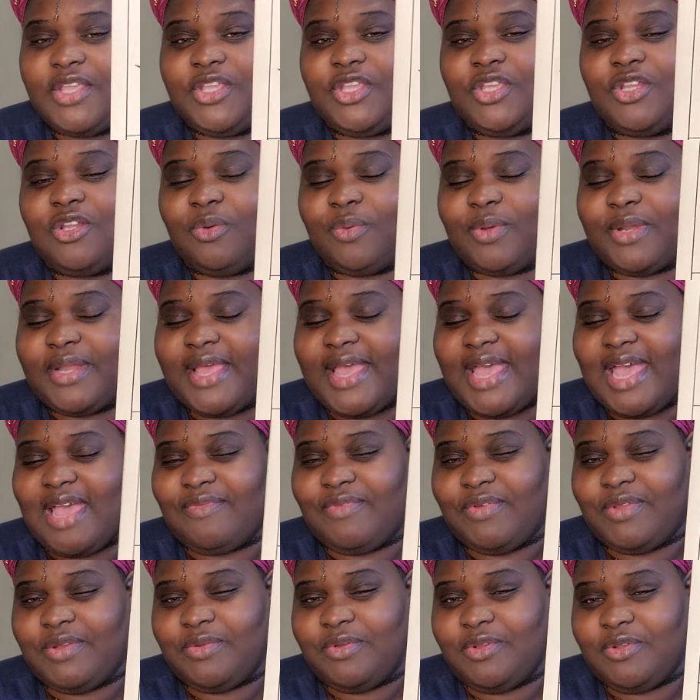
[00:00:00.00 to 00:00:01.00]
You don't want to
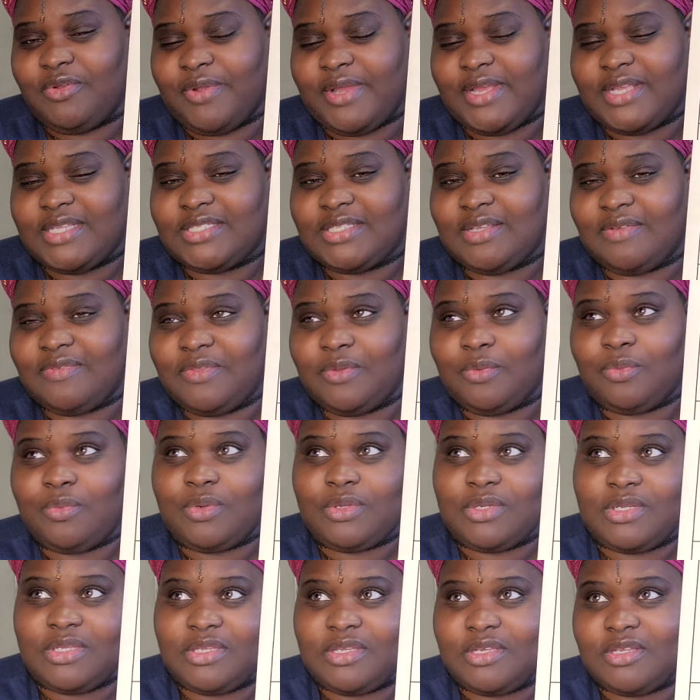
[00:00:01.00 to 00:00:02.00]
have any regrets of the
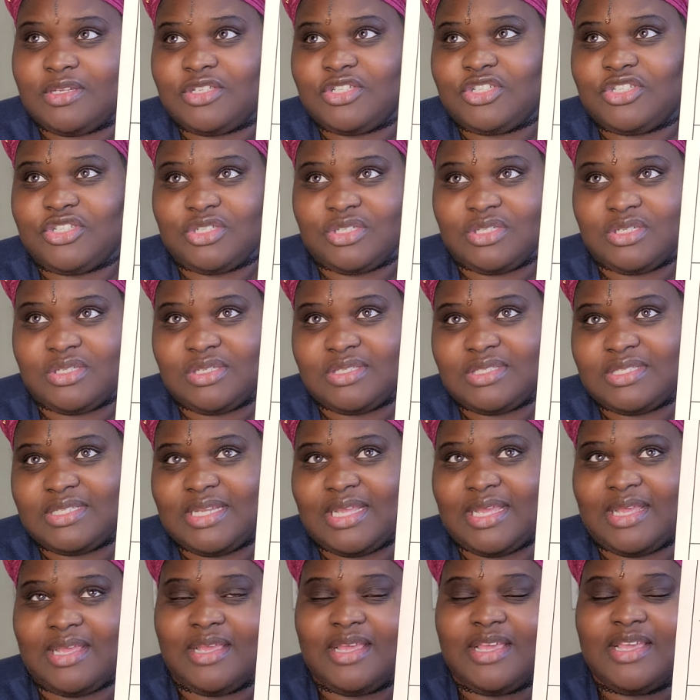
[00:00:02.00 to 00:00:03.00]
woulda, coulda, shouldas, and
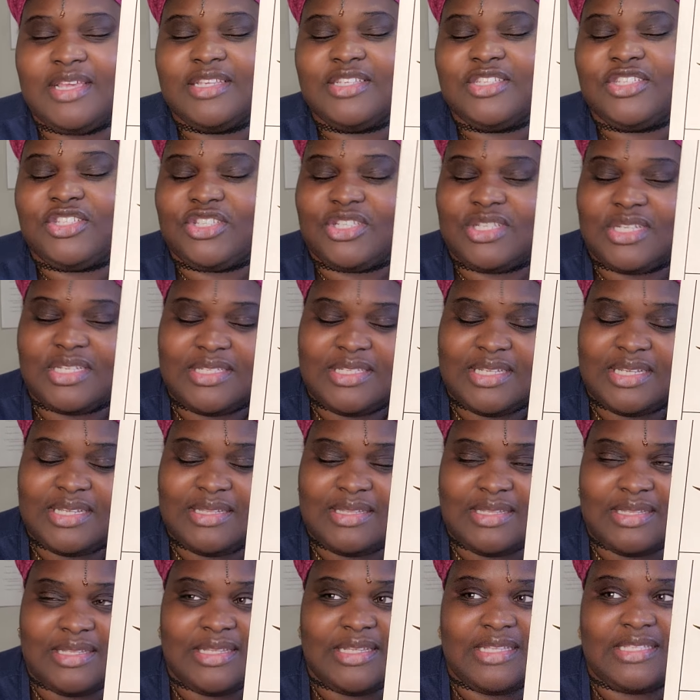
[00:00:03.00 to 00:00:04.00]
I should have
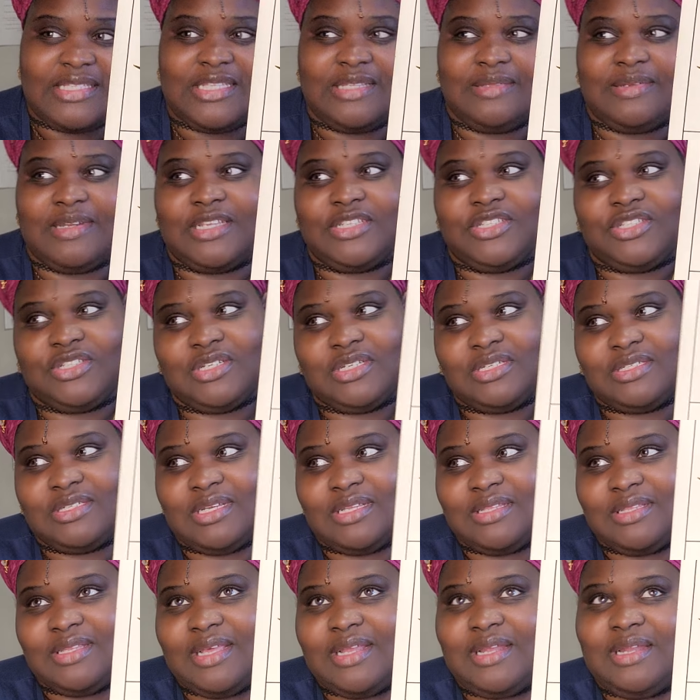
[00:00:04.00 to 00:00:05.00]
done this, and I should have
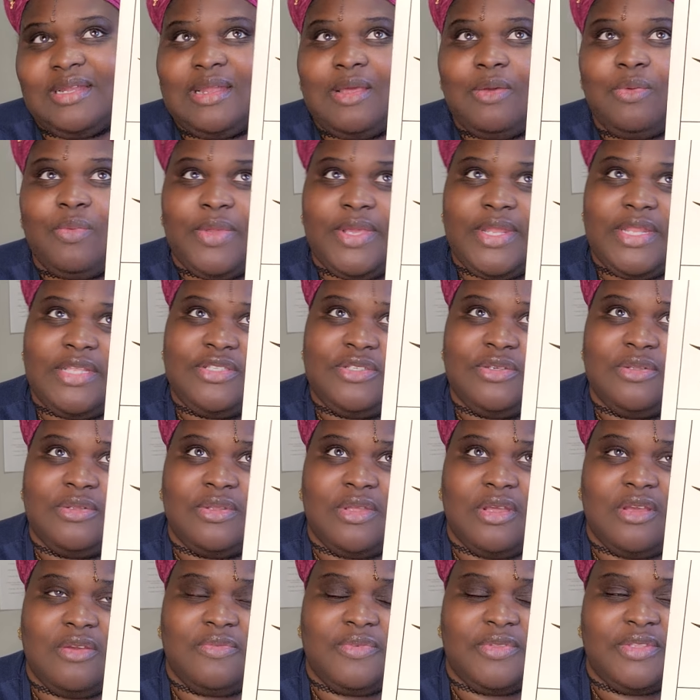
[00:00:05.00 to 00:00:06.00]
done that, and I waited too
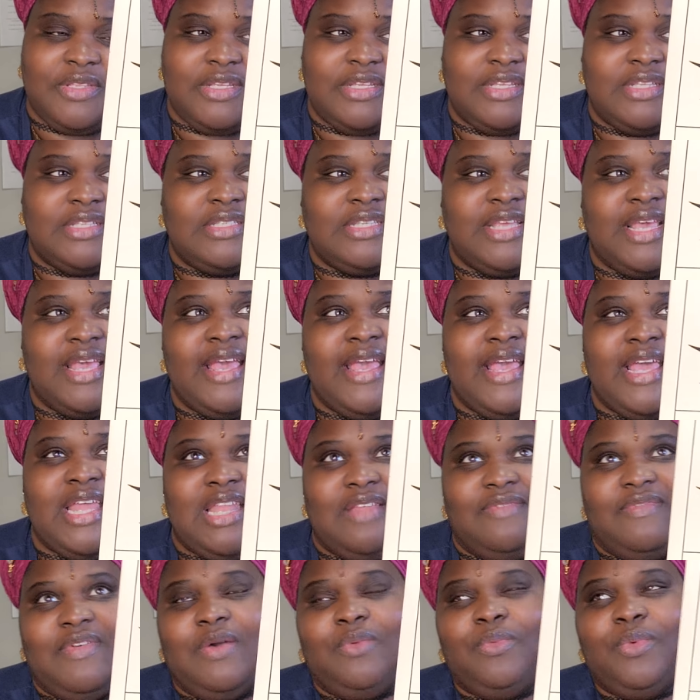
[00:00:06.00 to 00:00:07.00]
long for this.
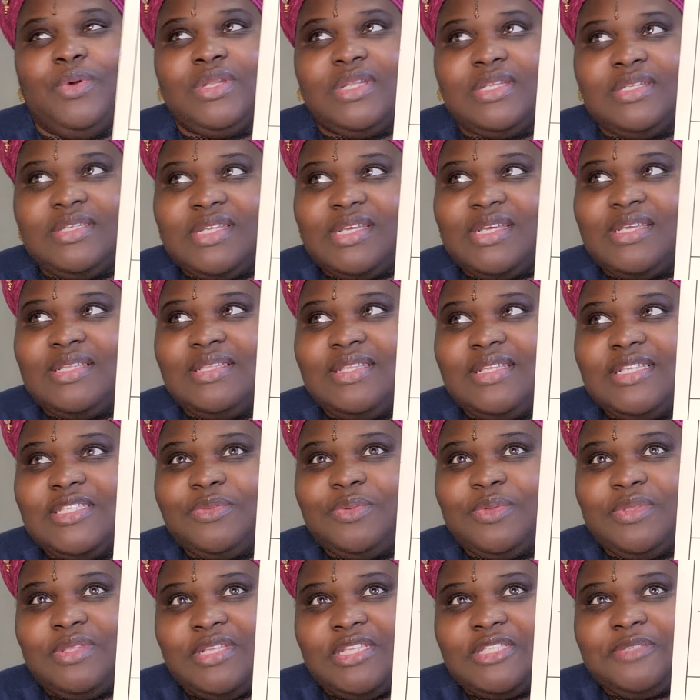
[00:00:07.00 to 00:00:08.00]
And if I would have done this
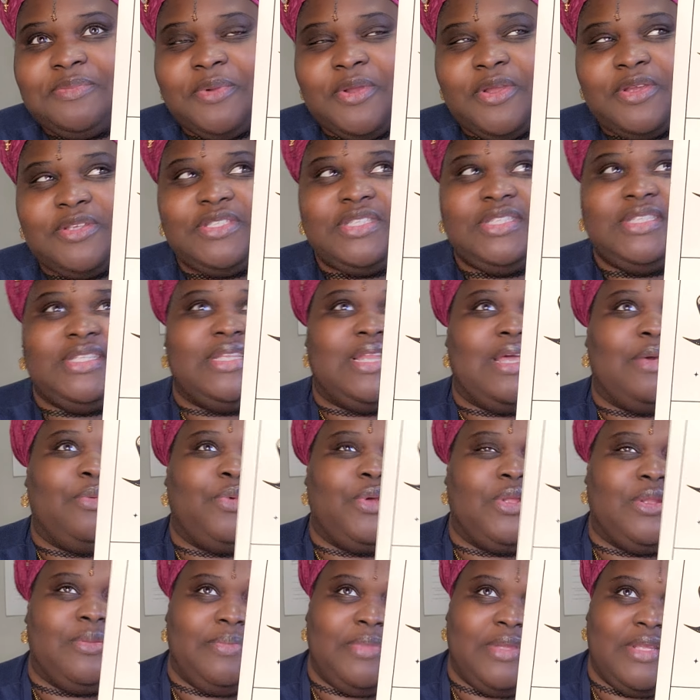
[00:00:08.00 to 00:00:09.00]
with this person, then I
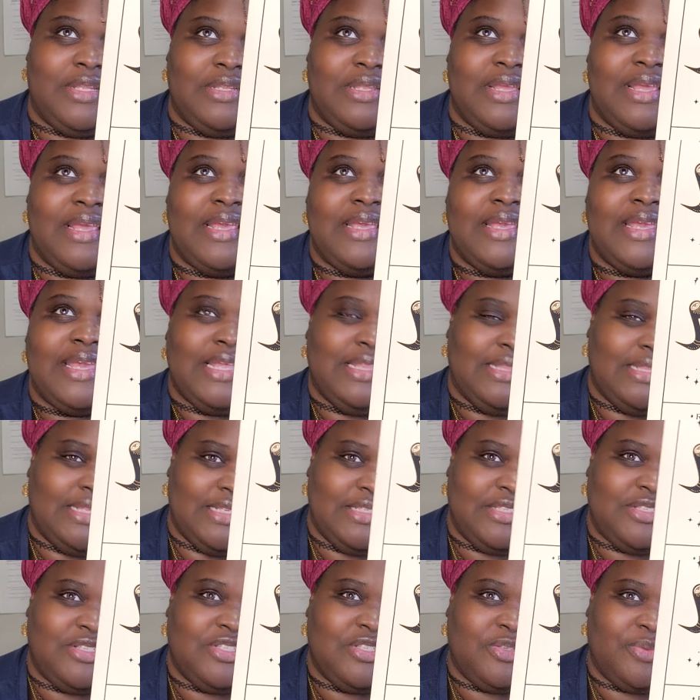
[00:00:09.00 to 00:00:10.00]
wouldn't be in
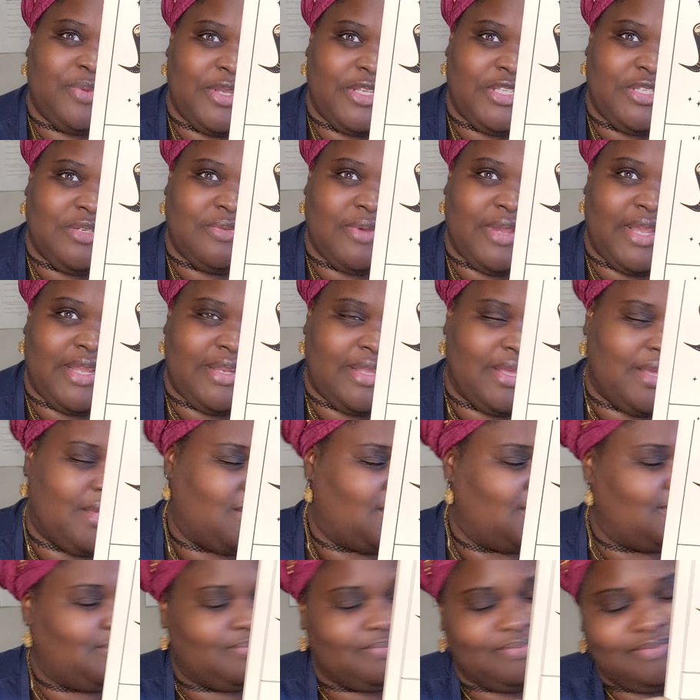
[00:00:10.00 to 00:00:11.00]
this situation right
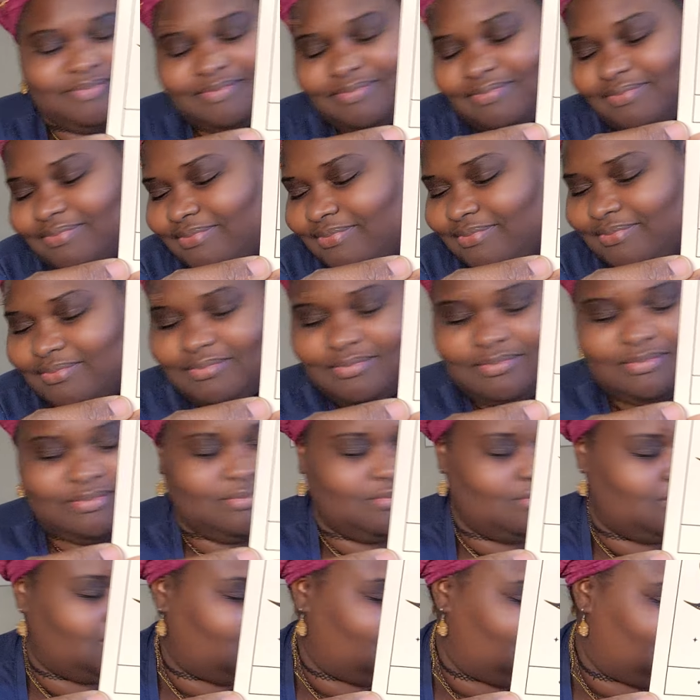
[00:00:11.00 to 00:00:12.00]
now.
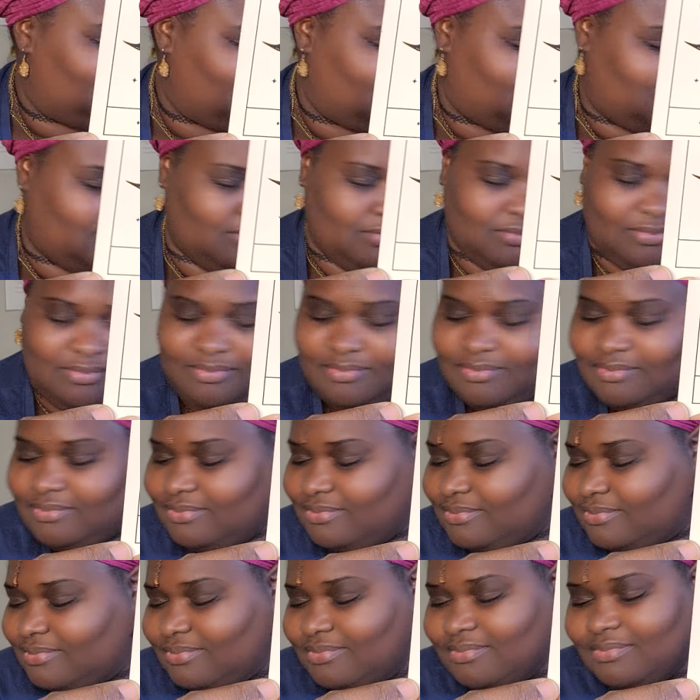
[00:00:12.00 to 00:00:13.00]
Mm-mm.
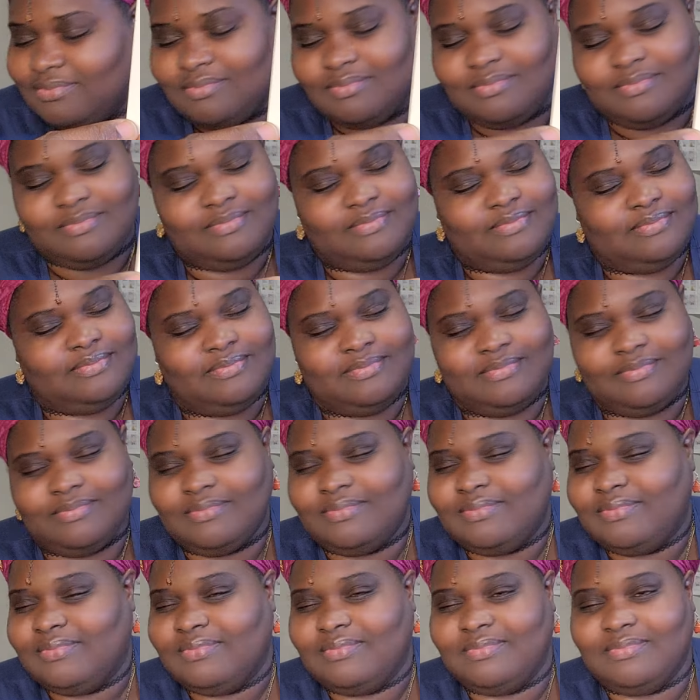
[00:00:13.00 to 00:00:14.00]

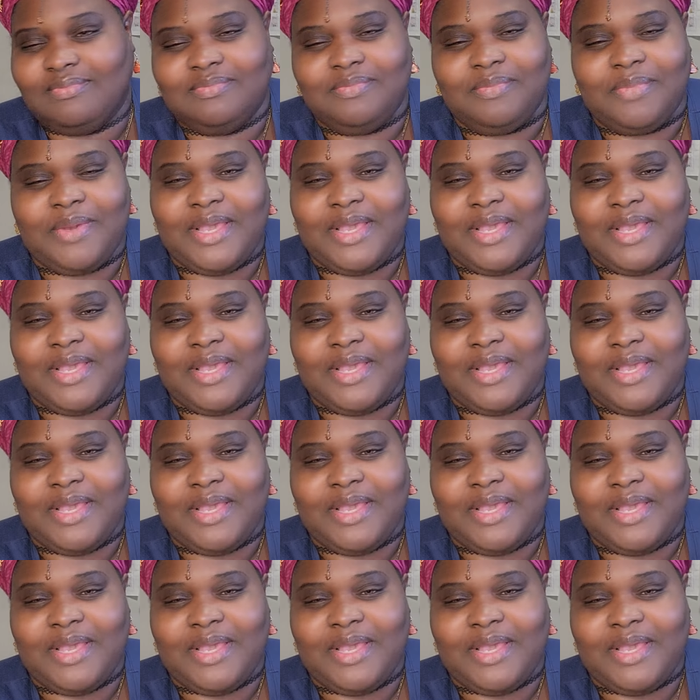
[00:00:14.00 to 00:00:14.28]
Mm-mm.